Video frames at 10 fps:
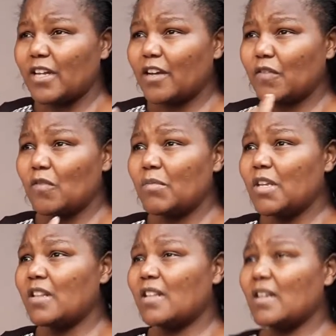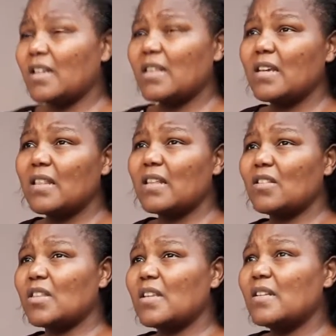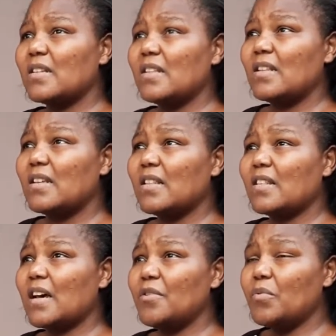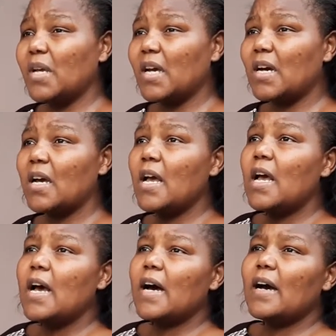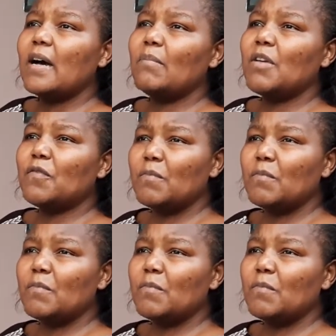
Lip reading: Like for me, I think in the third week, my